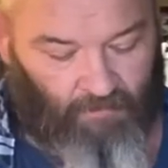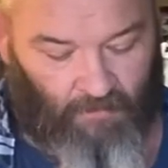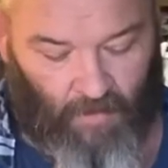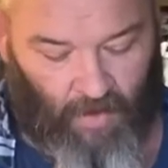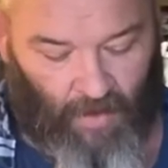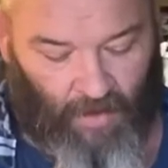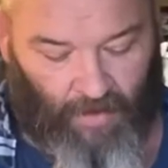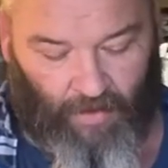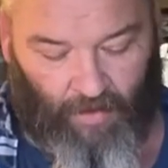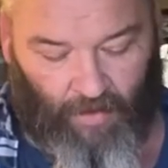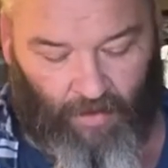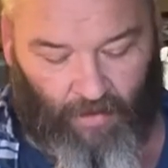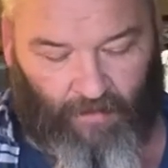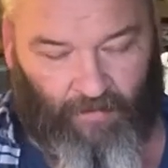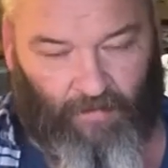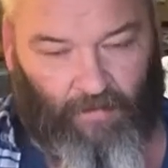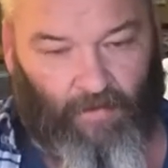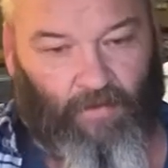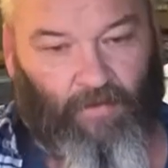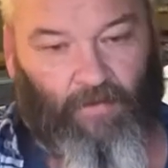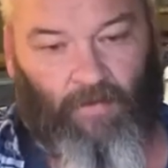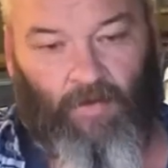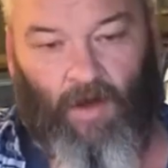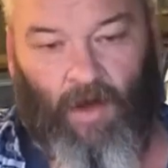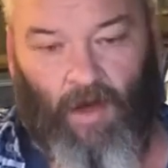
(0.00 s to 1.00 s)
nice
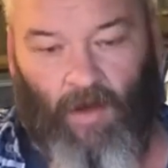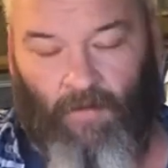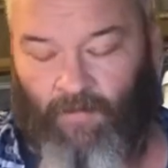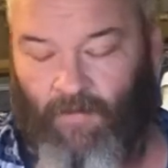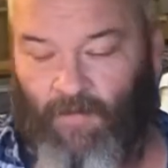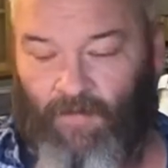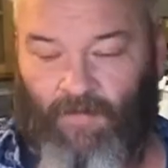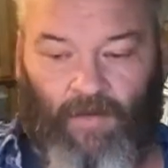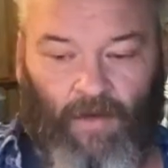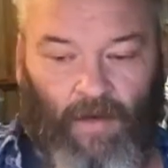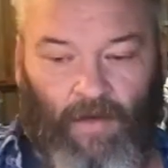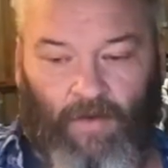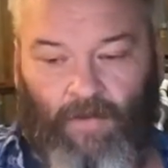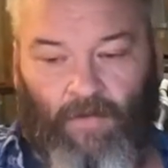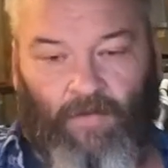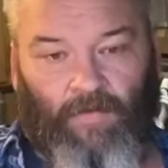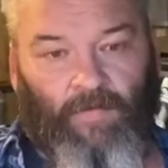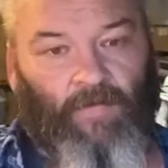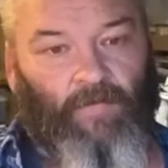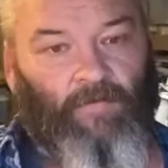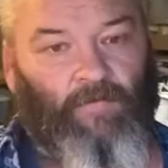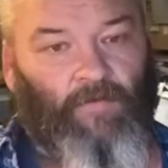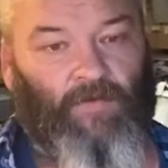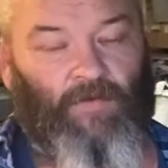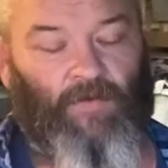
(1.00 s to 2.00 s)
little knife. He's going to use
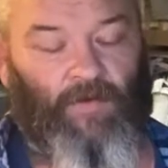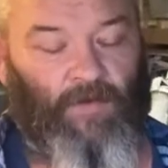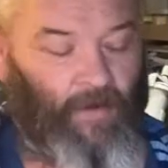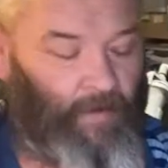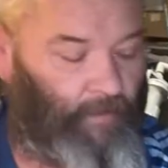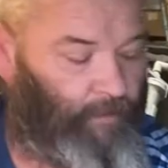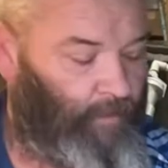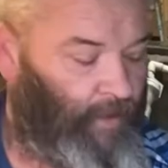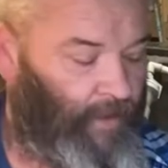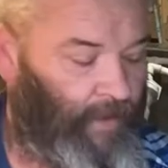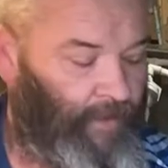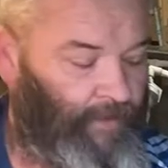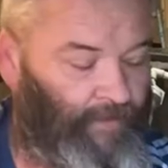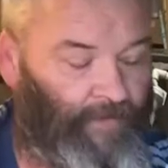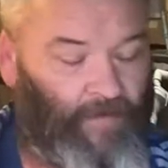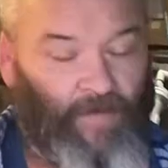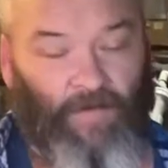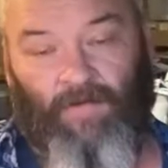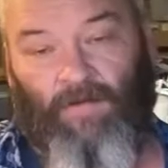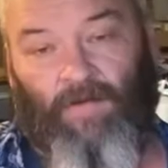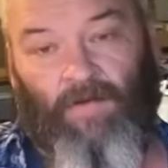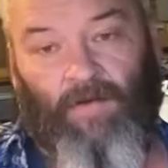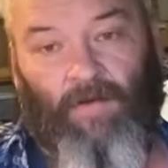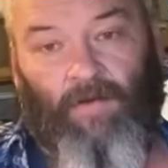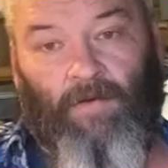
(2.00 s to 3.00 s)
it for chicken
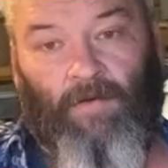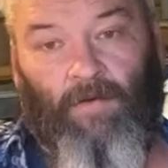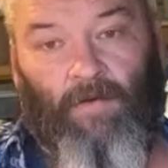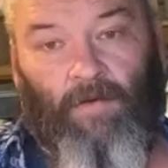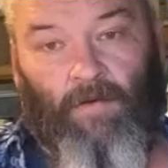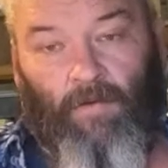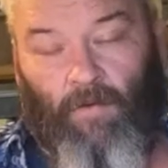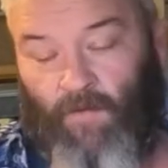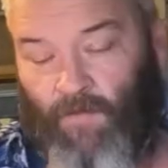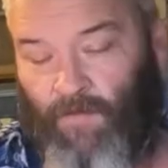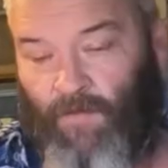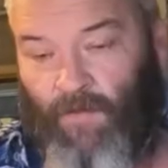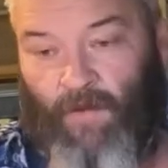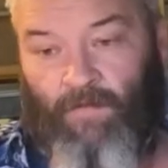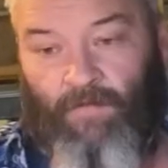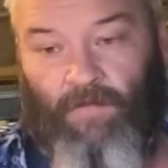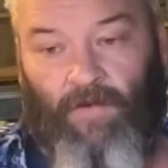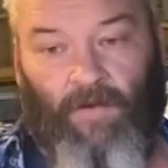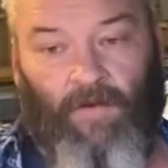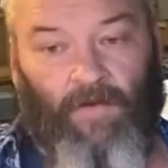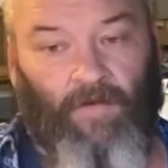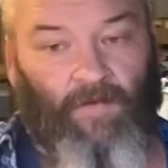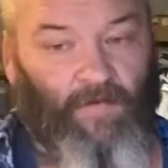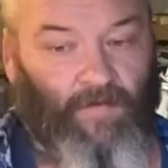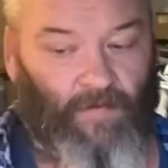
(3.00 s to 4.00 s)
processing, also for
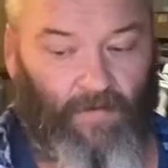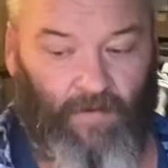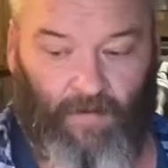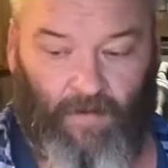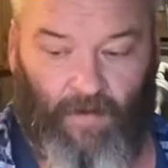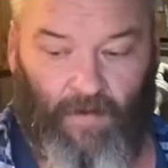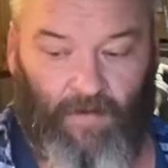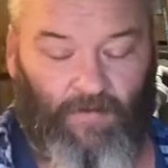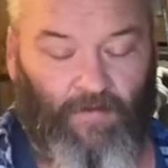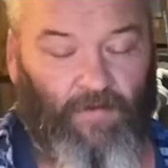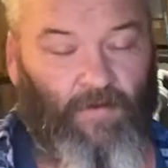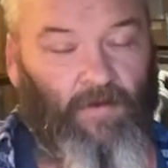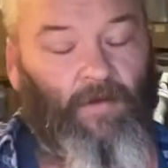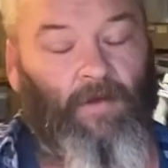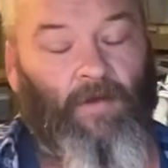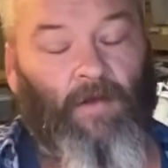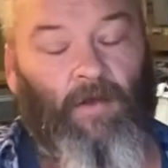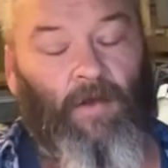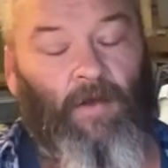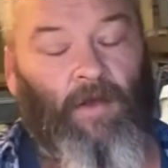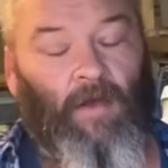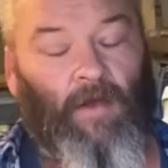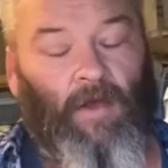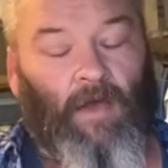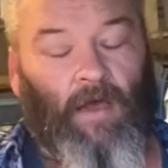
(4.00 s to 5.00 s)
use in the kitchen.
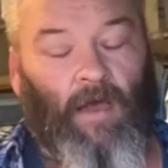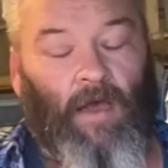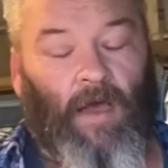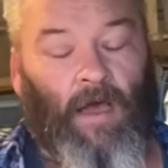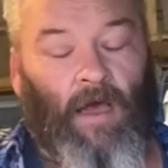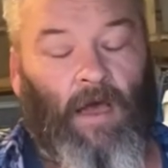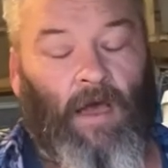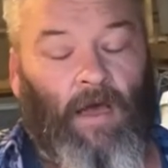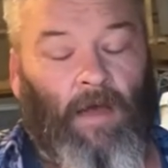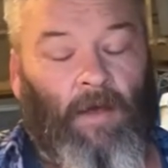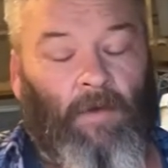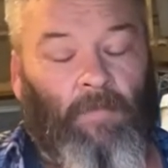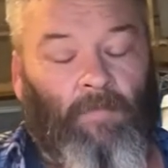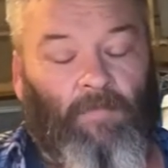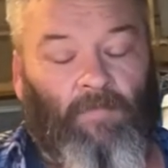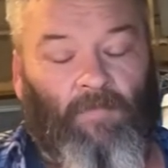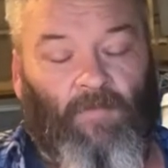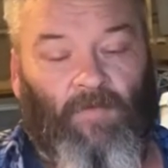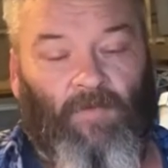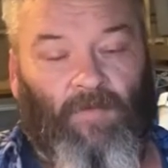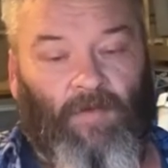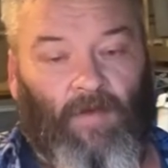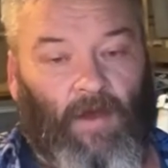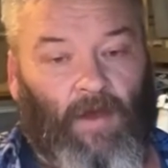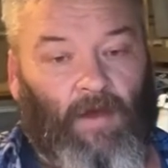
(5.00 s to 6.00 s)
Um,
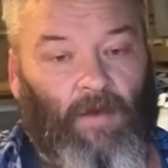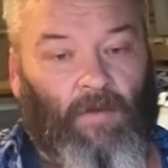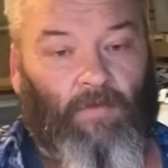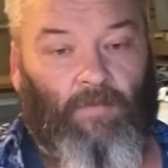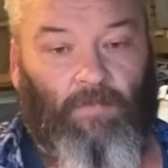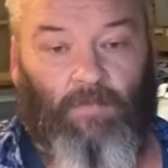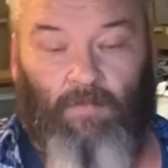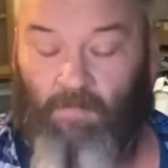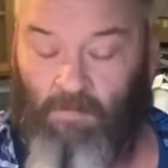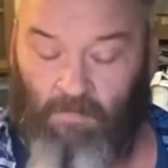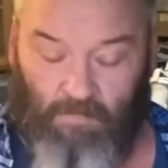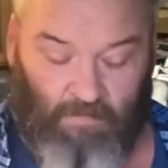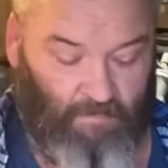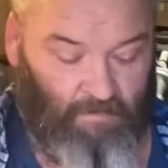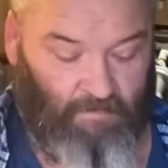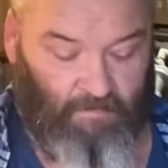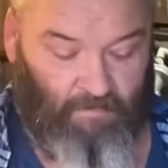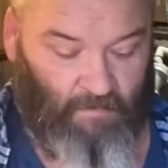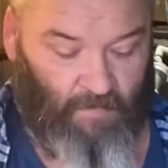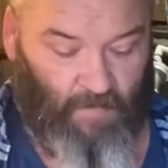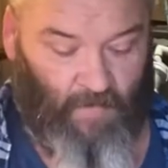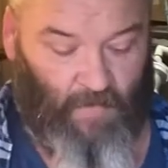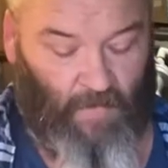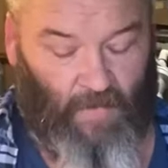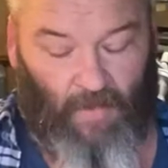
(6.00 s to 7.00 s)
so
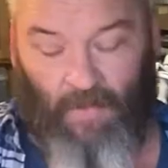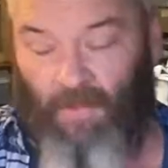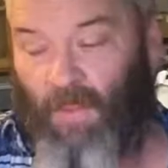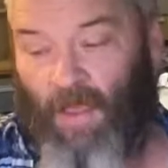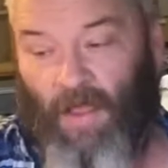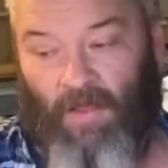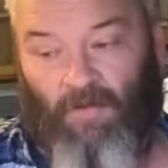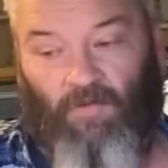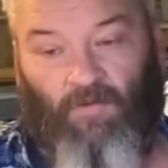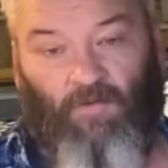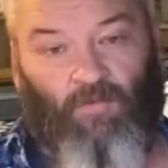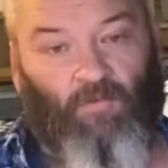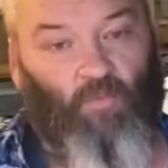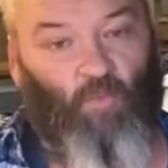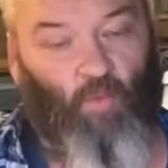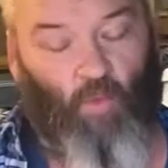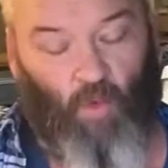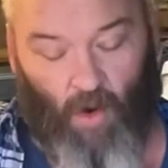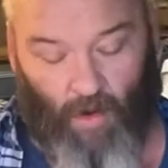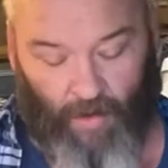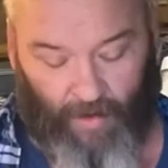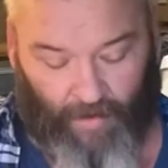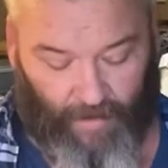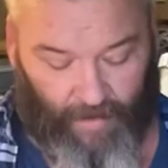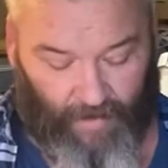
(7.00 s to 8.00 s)
that's
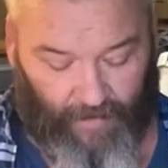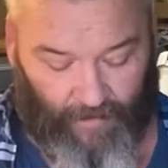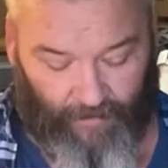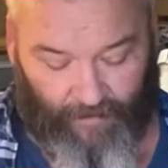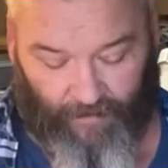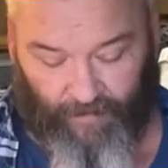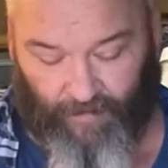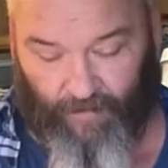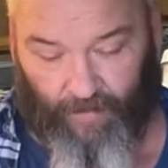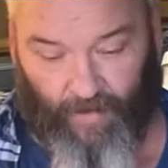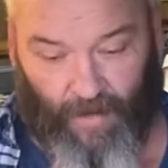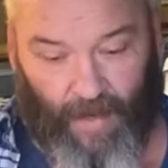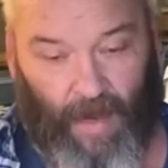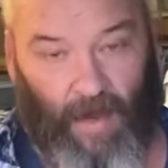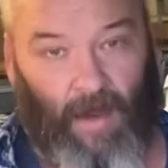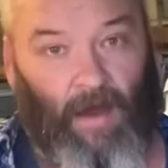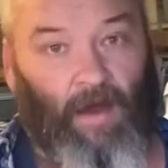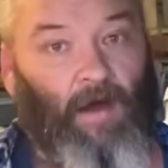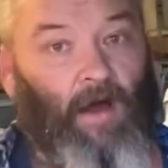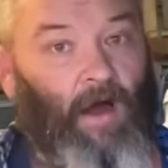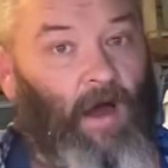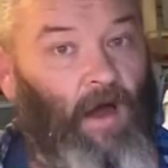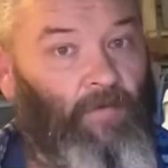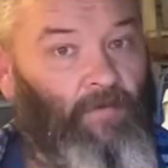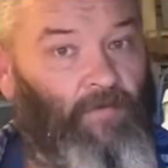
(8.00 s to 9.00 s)
what it is. Now,
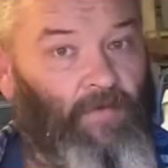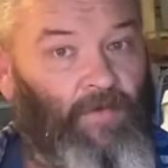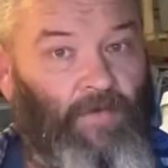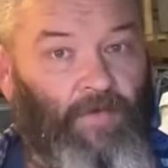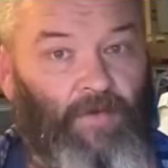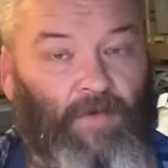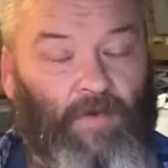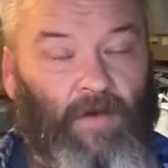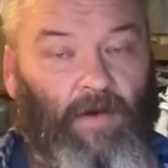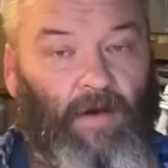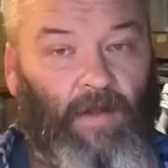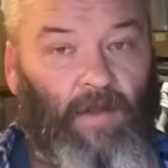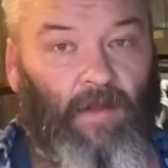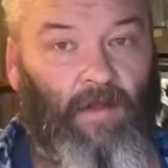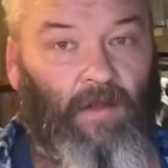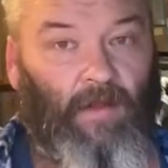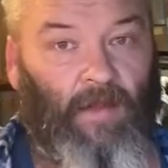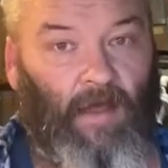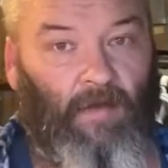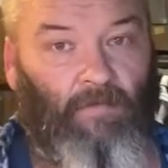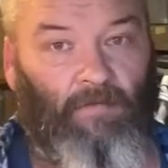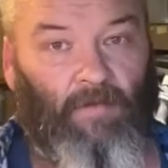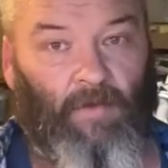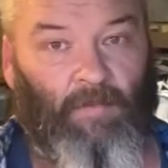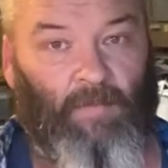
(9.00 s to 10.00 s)
I've got a
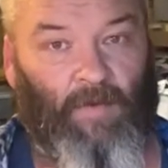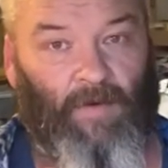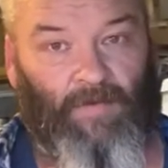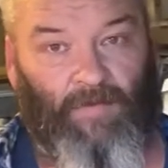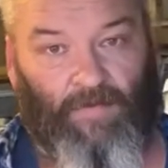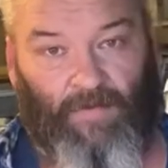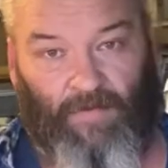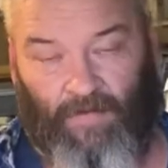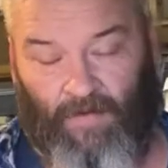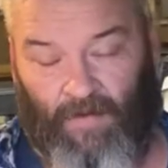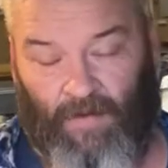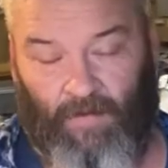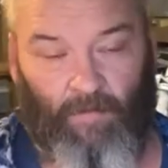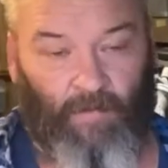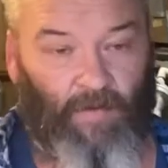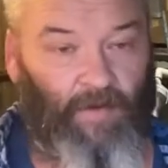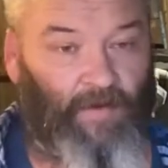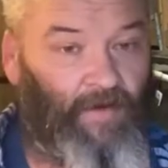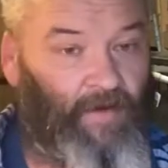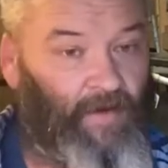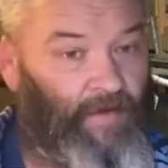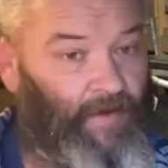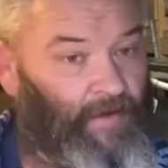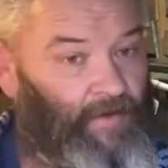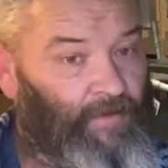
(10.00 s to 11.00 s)
lovely piece of timber
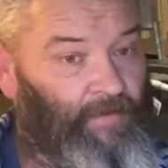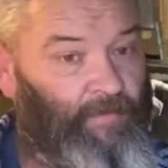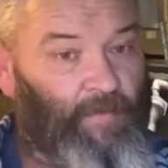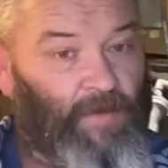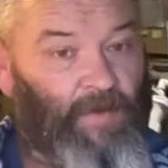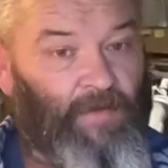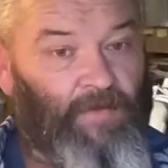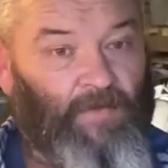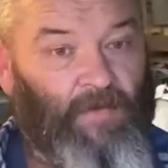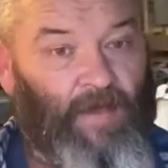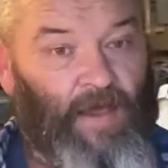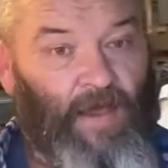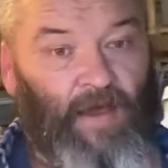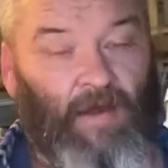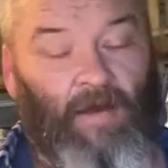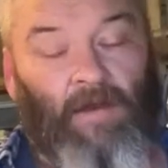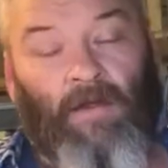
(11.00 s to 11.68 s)
that he's picked out